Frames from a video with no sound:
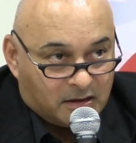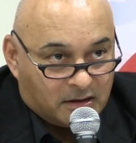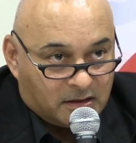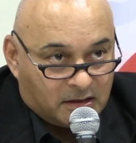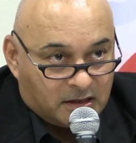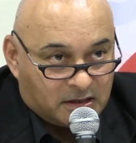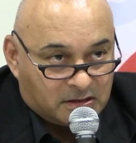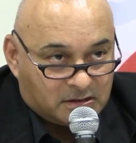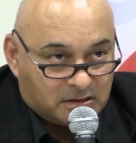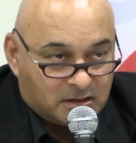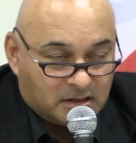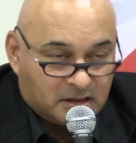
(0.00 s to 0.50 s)

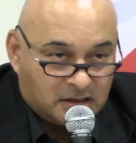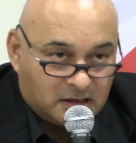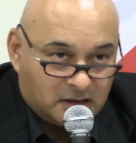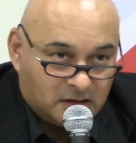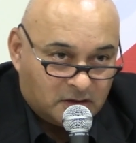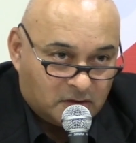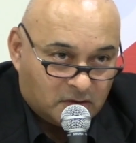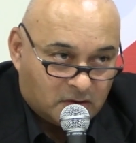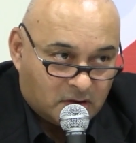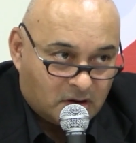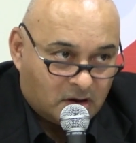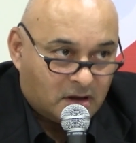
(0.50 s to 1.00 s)

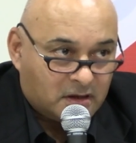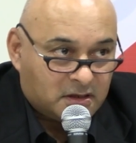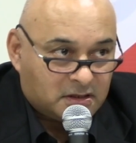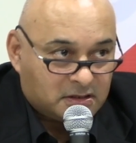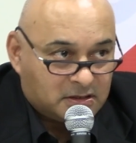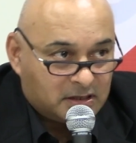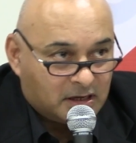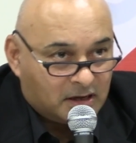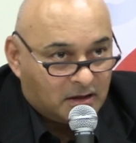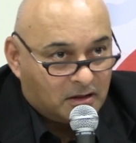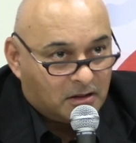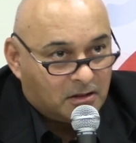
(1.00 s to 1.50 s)
You
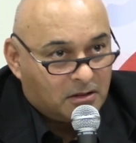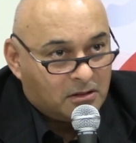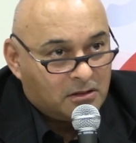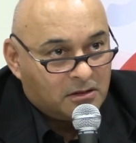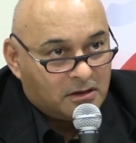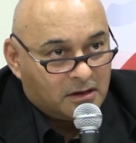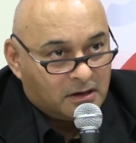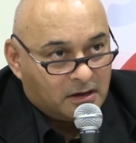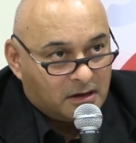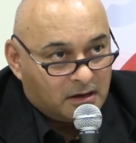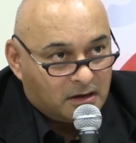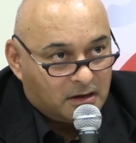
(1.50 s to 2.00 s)
can't
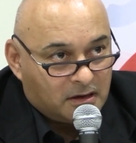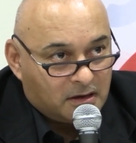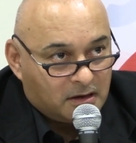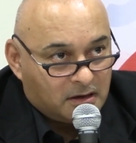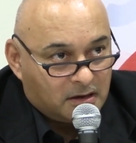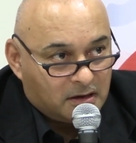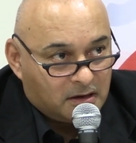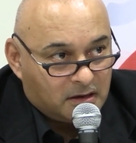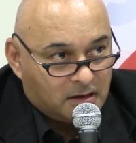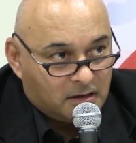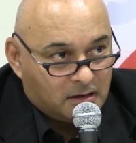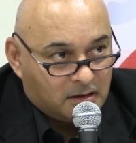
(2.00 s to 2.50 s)
tell
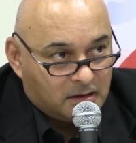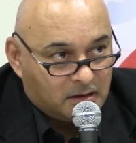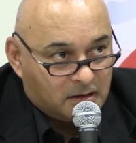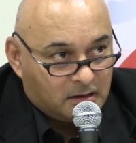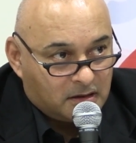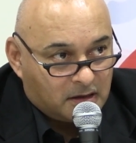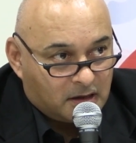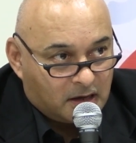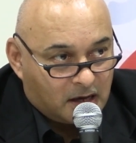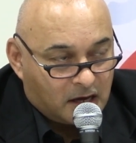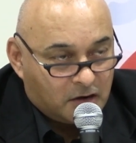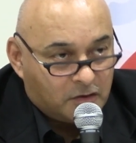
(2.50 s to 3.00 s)

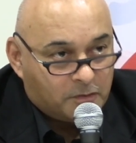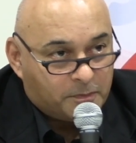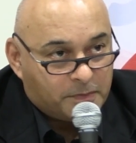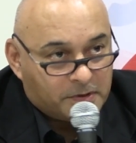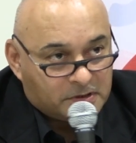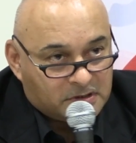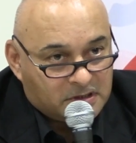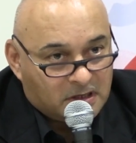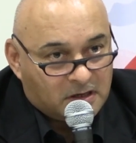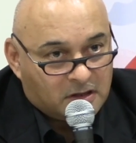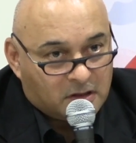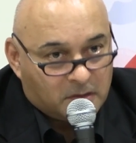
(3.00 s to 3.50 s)

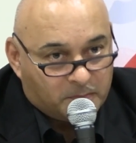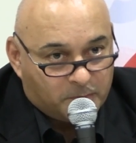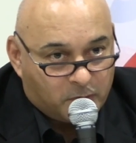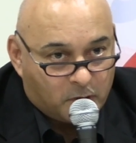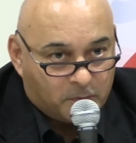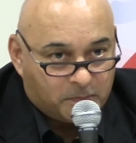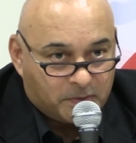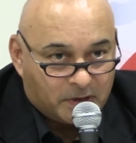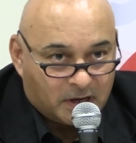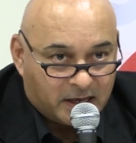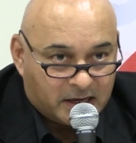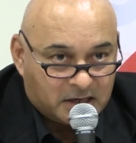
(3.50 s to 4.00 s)
100% of the
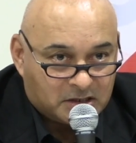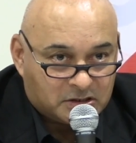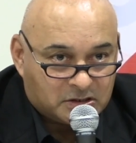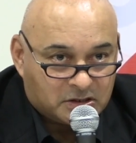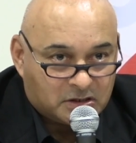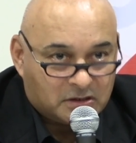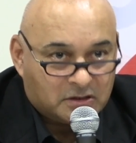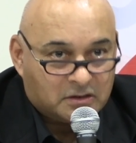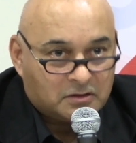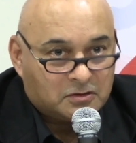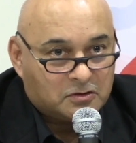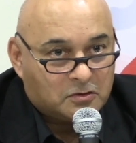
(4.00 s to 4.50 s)

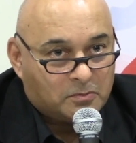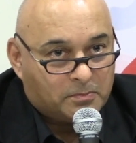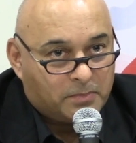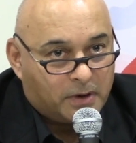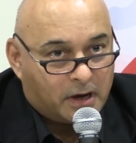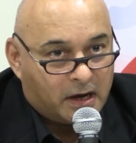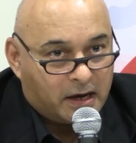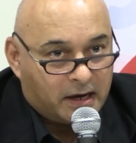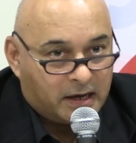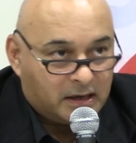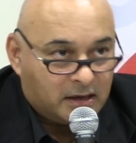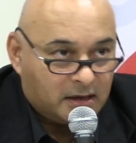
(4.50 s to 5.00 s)
population to
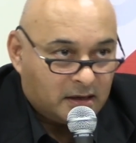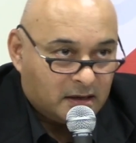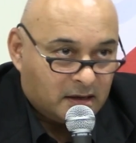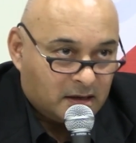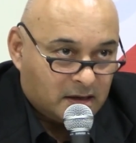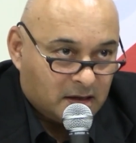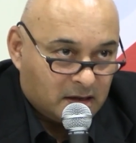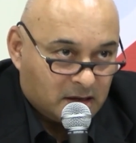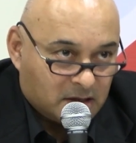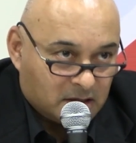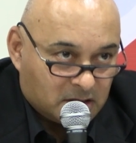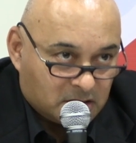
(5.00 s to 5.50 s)
buy
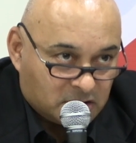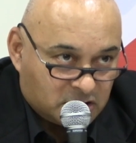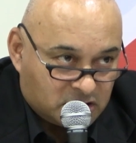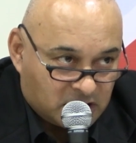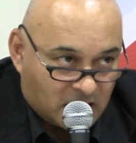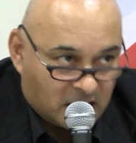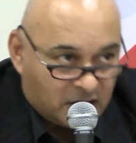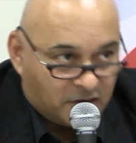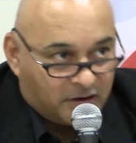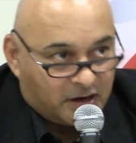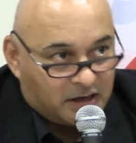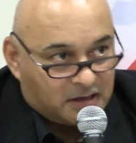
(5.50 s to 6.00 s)

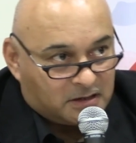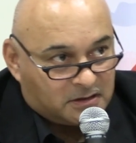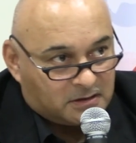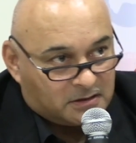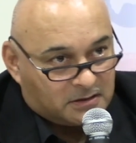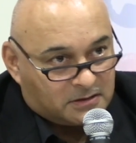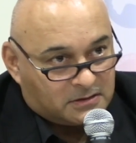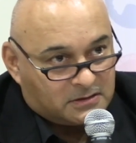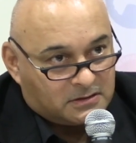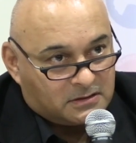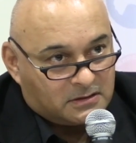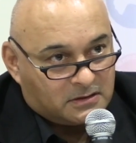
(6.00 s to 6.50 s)

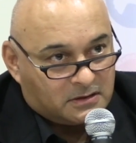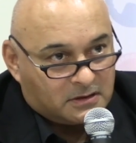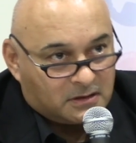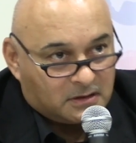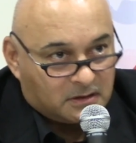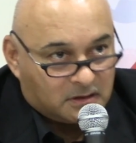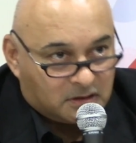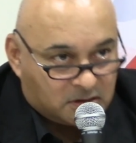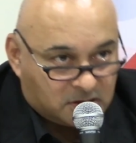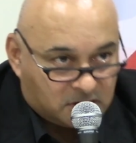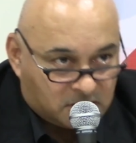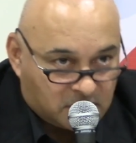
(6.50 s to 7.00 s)
generators,
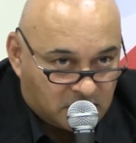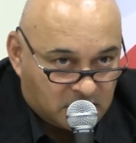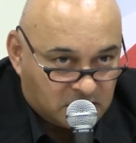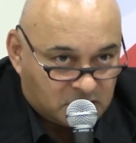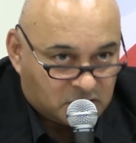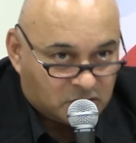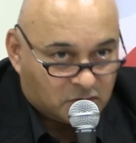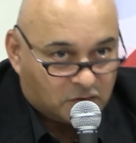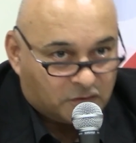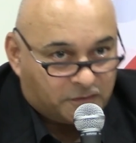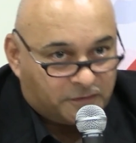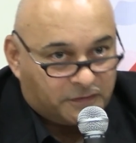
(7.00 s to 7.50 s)

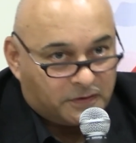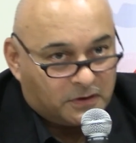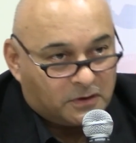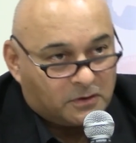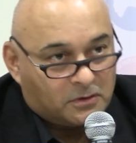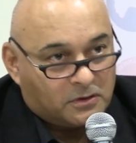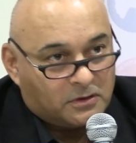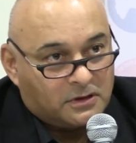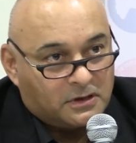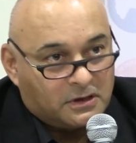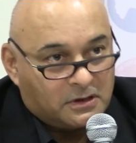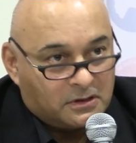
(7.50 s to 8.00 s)
diesel
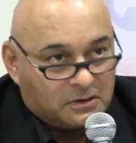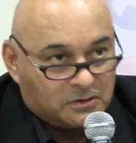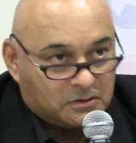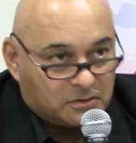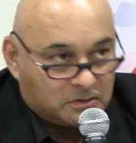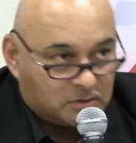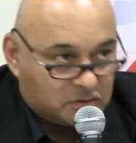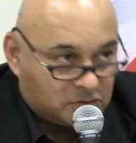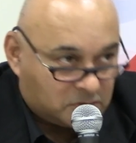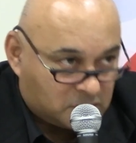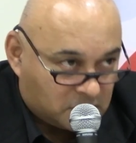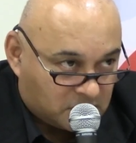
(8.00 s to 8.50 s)
fuel,
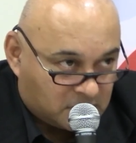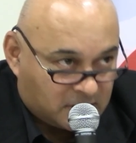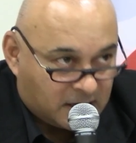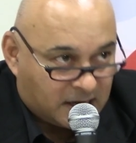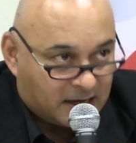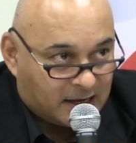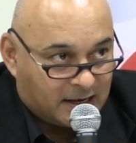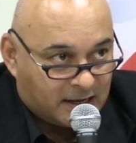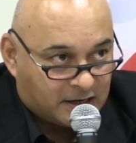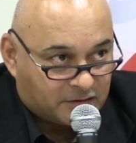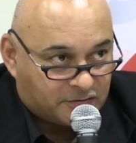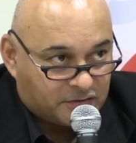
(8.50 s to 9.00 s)
to
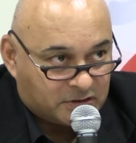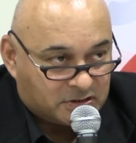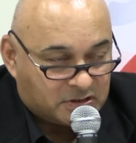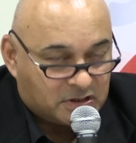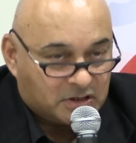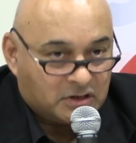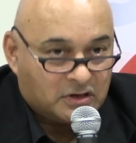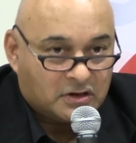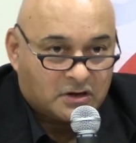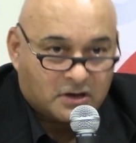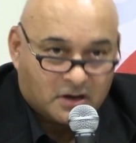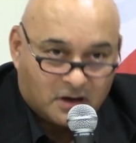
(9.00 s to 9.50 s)
get
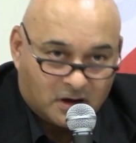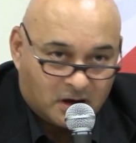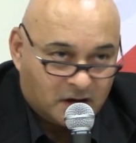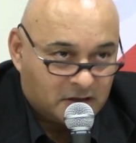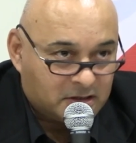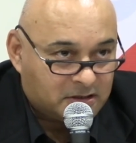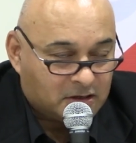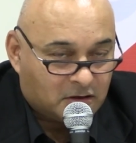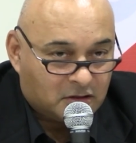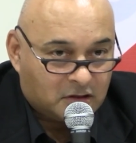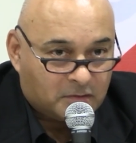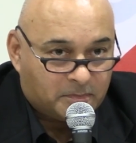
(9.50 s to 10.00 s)
electricity. You
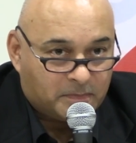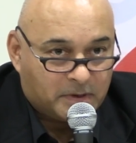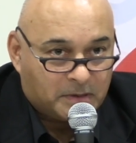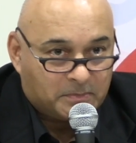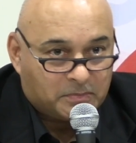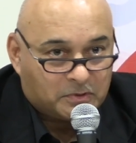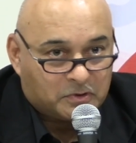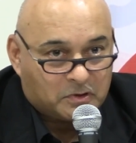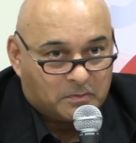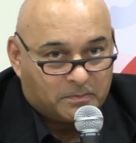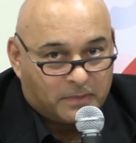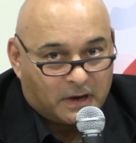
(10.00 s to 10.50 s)
can't tell the
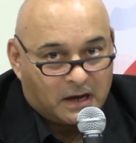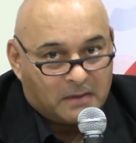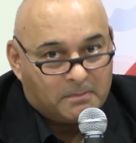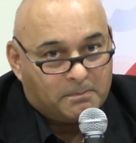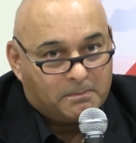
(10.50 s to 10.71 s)
people to buy